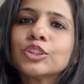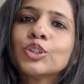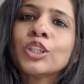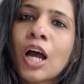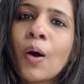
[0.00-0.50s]
So
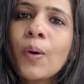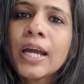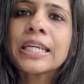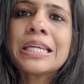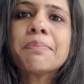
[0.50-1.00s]
now I
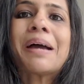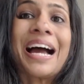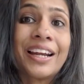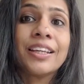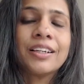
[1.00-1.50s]
keep
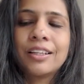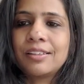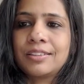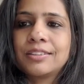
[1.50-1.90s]
adding colors.